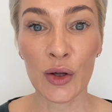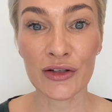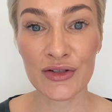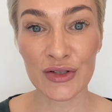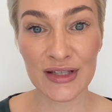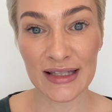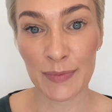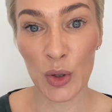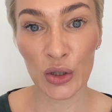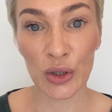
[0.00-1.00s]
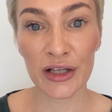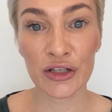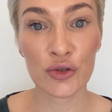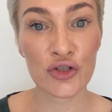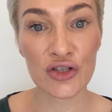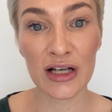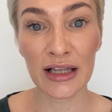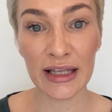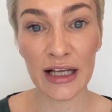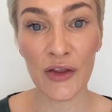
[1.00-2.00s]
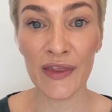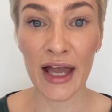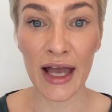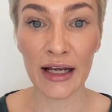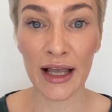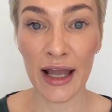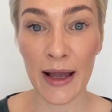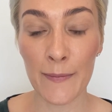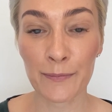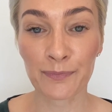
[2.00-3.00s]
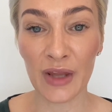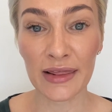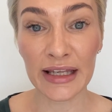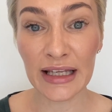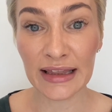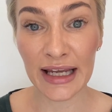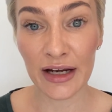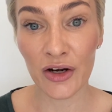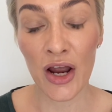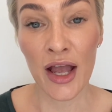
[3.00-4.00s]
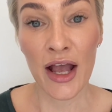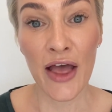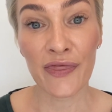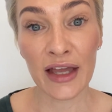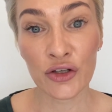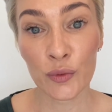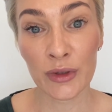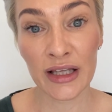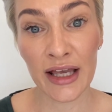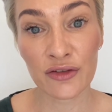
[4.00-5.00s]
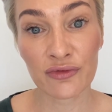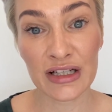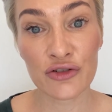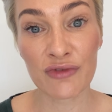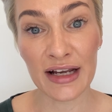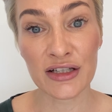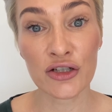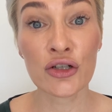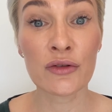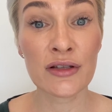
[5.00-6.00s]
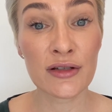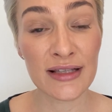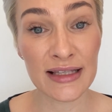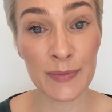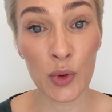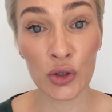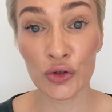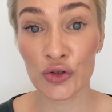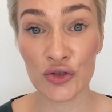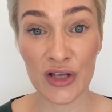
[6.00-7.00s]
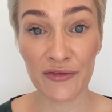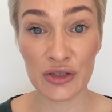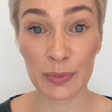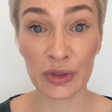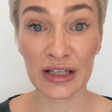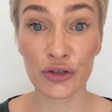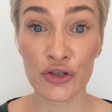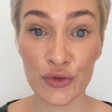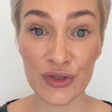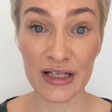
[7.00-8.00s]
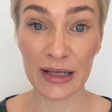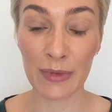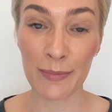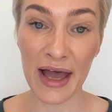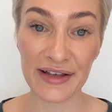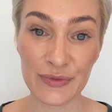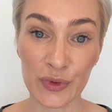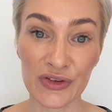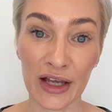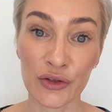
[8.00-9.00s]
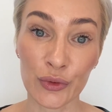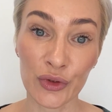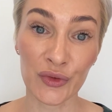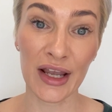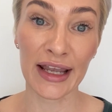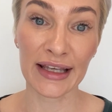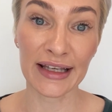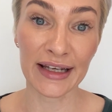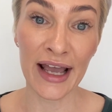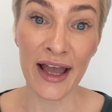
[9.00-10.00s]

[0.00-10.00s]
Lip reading: the Success portal, and you just click on that link there, and then you will get redirected to the Success portal. You just have to put in your username and password that you created